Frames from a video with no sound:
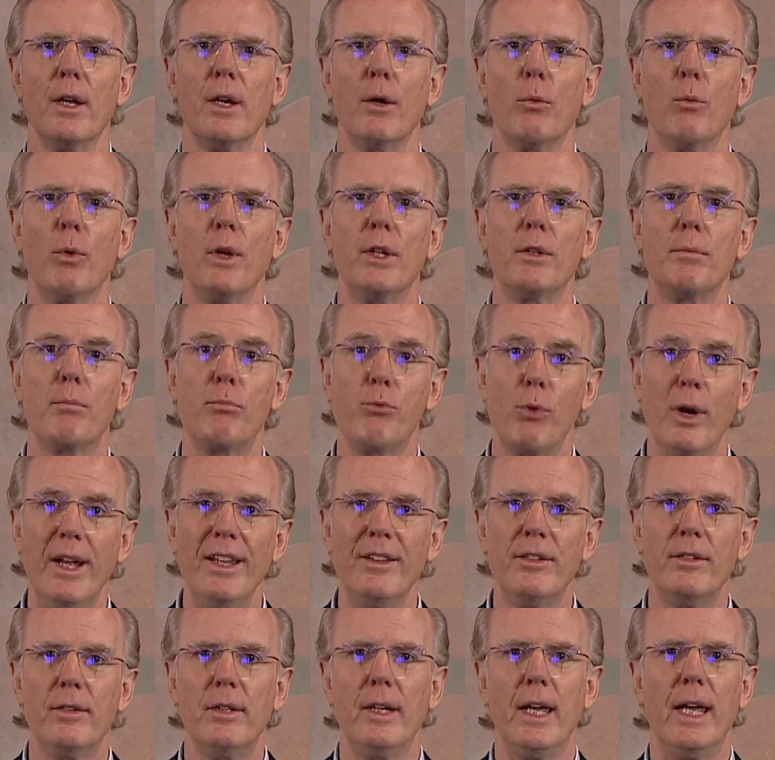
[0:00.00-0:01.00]
with
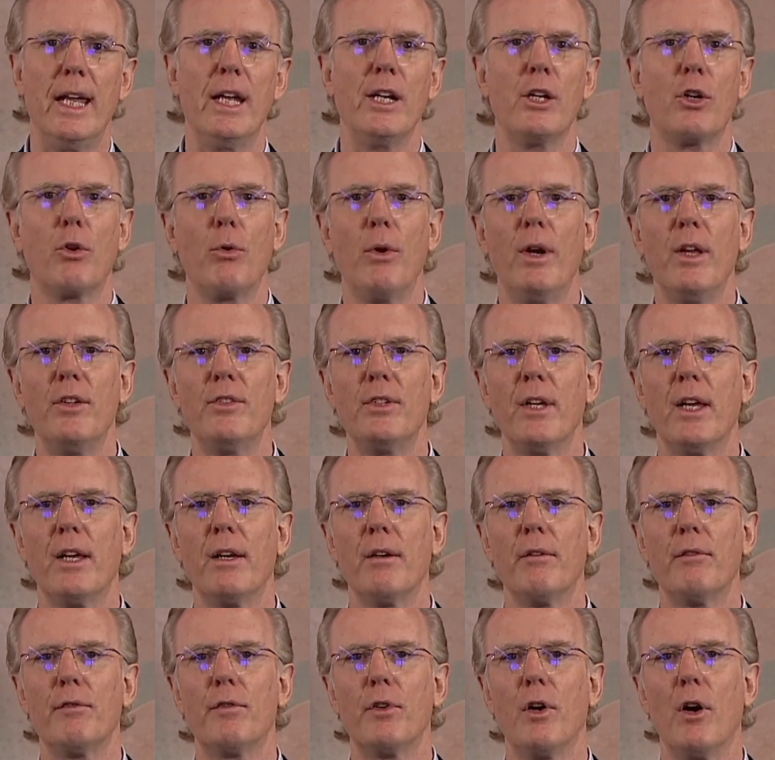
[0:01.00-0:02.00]
Brent increasing
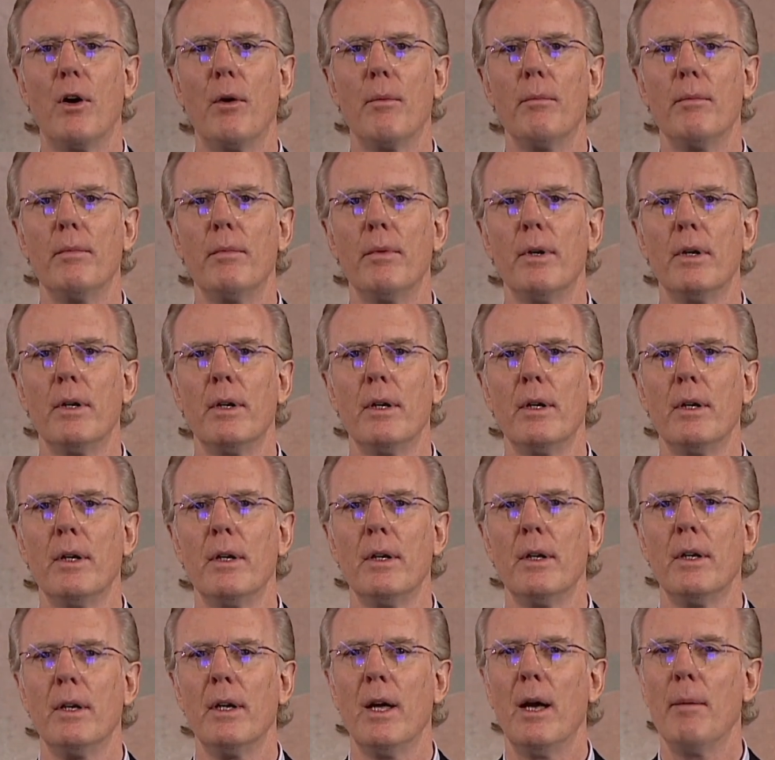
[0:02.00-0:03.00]
from
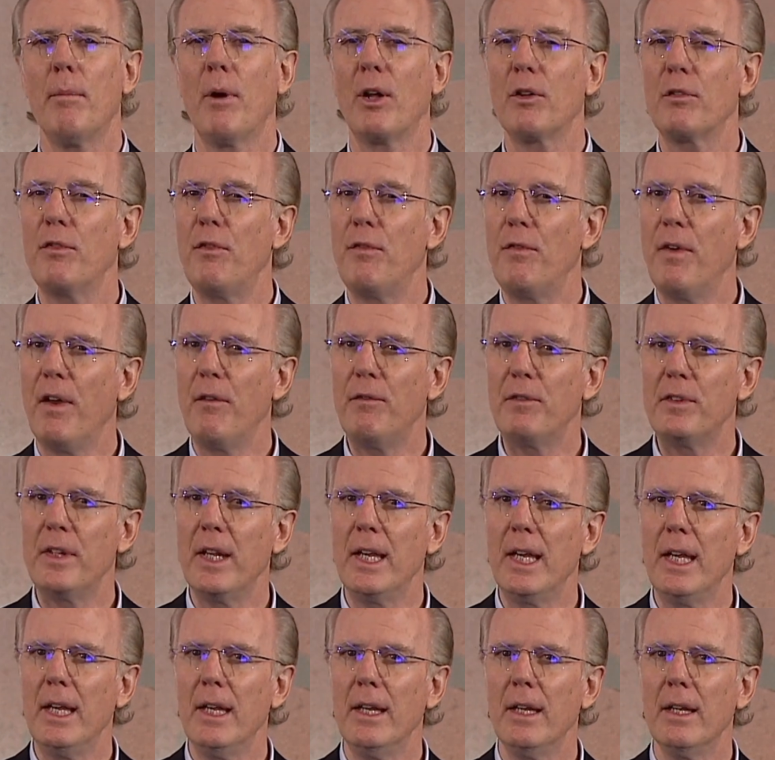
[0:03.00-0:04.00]
about
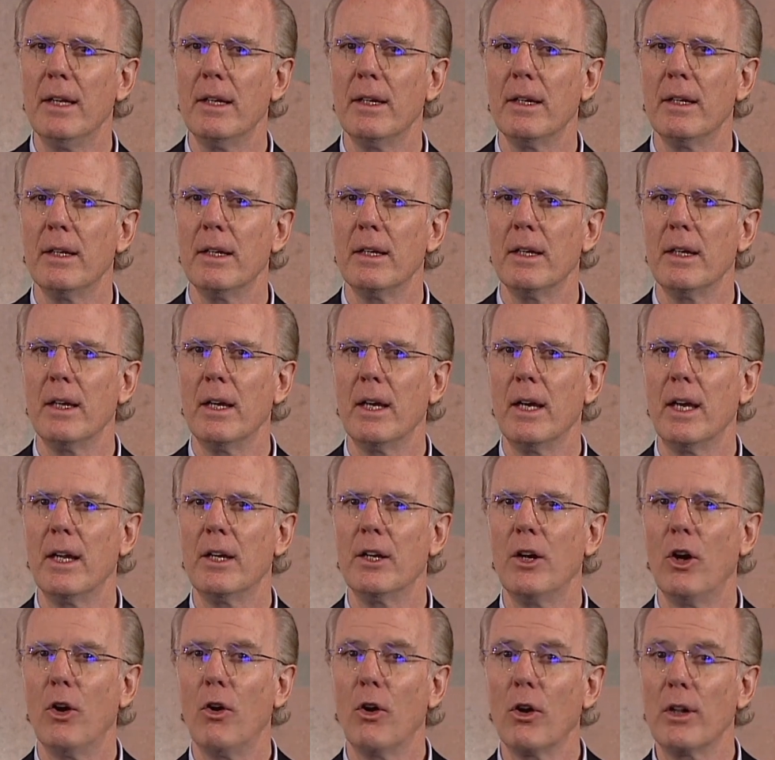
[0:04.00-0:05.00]
50 in
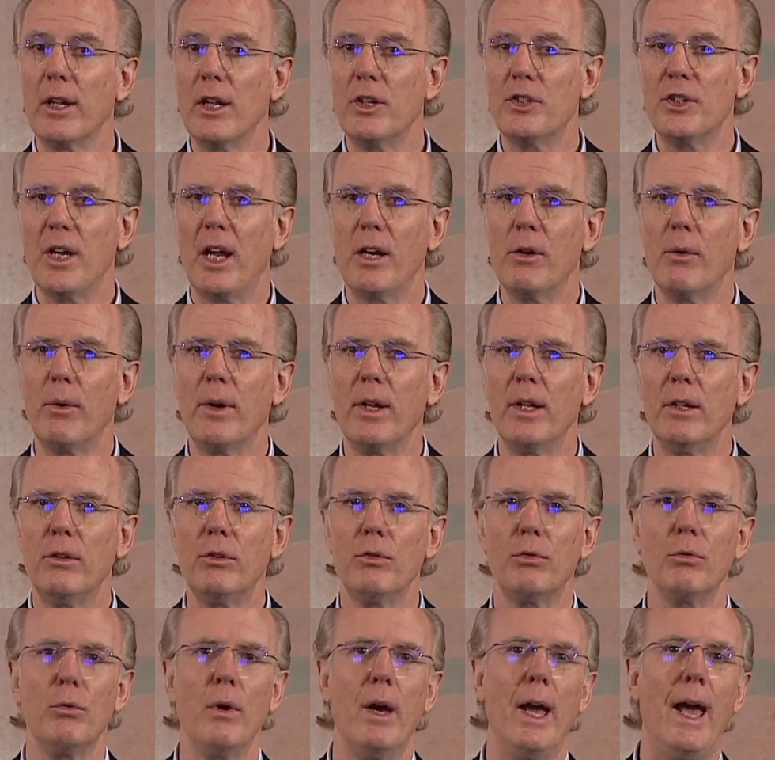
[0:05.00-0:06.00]
early January
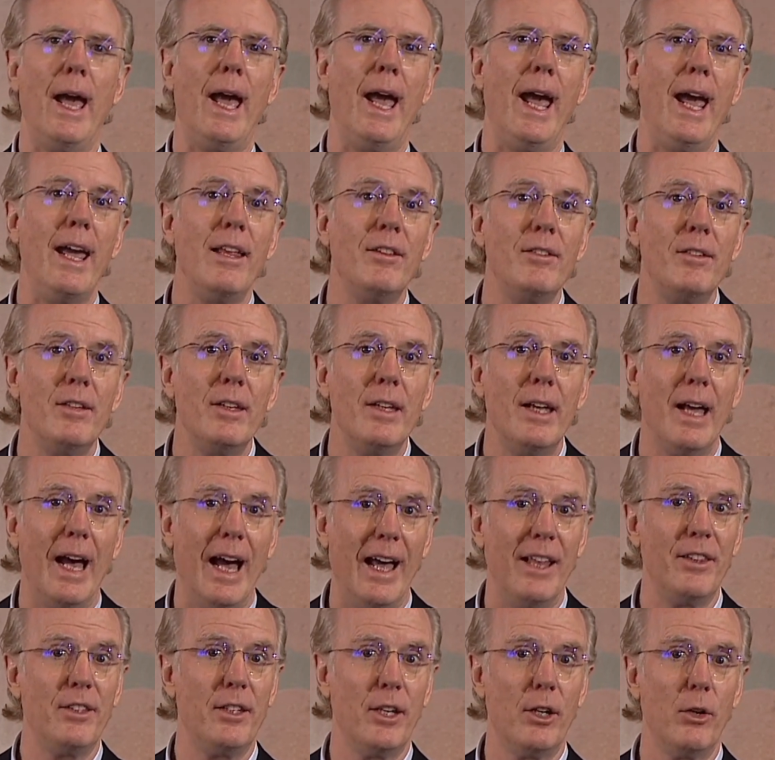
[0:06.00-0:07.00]
to 80
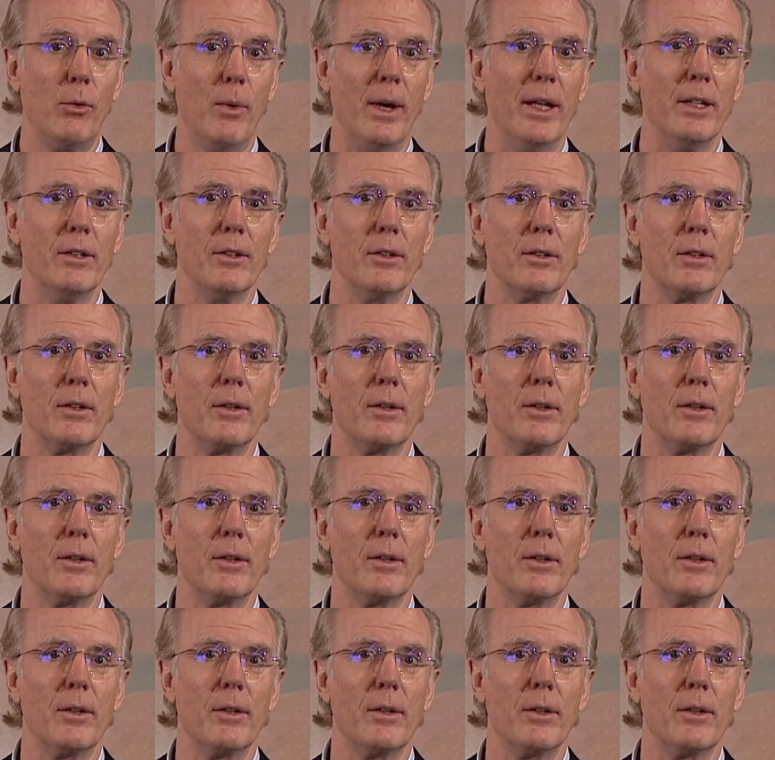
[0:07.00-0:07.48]
at year end.